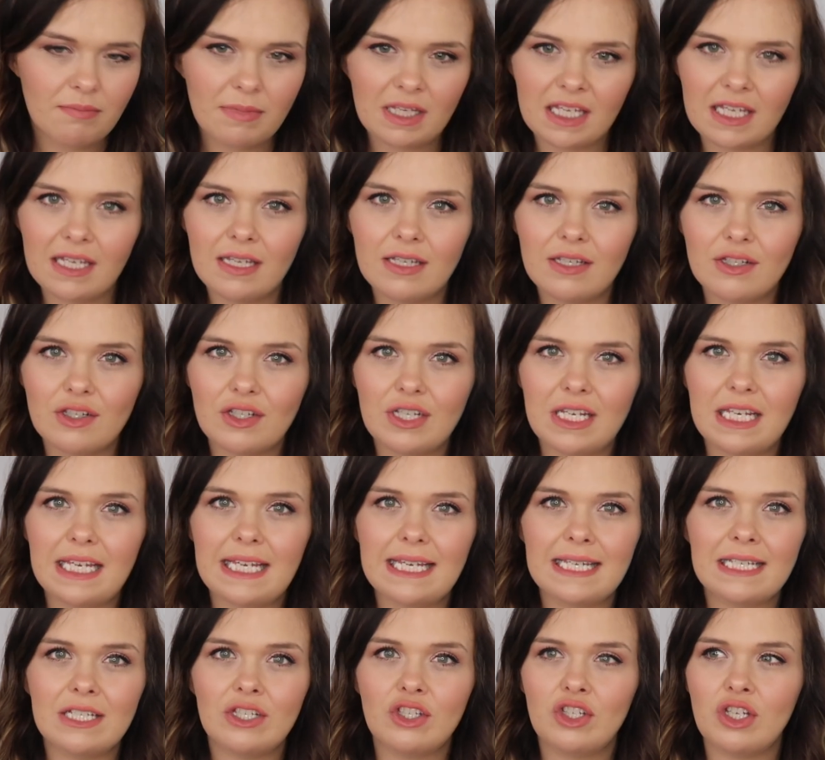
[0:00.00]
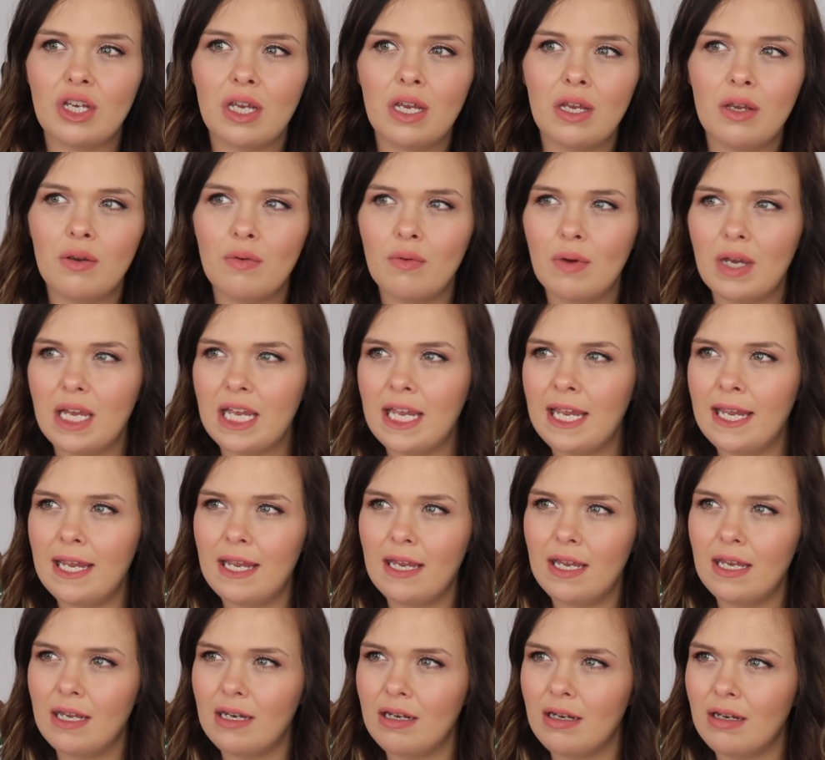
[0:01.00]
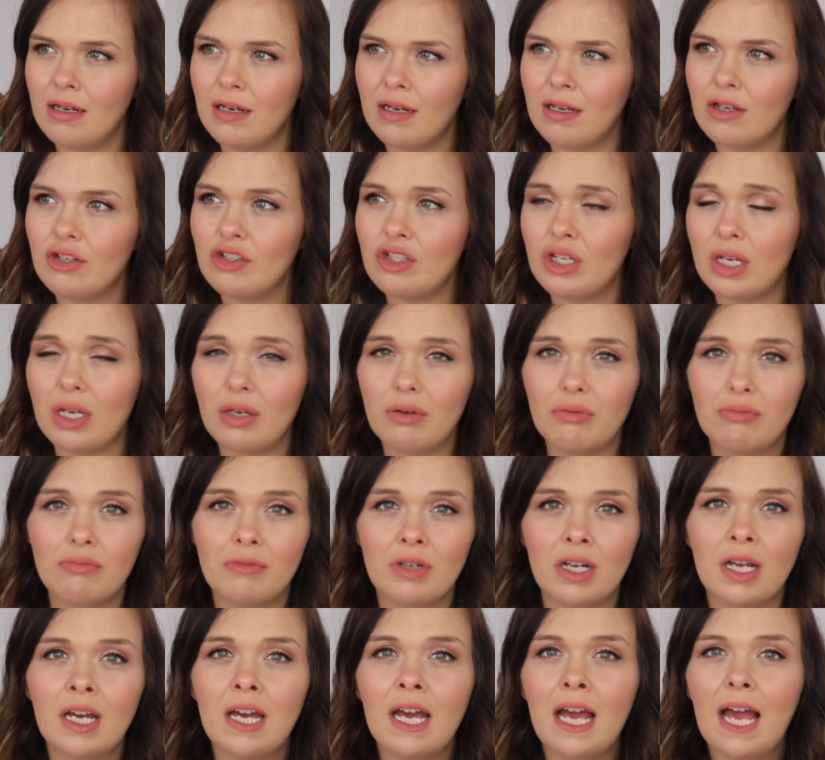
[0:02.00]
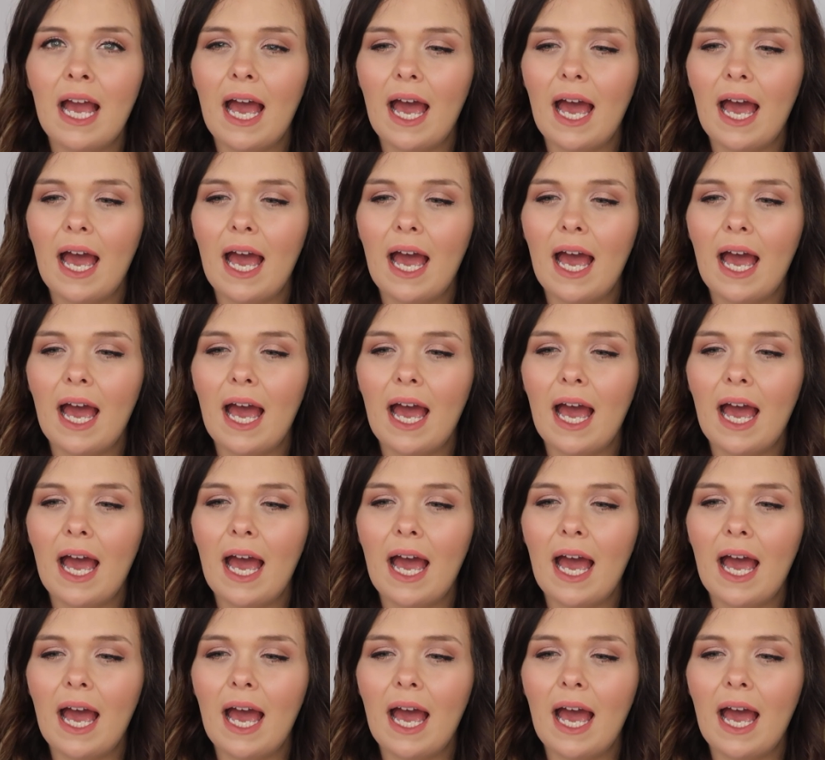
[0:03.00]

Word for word: because she is due in June,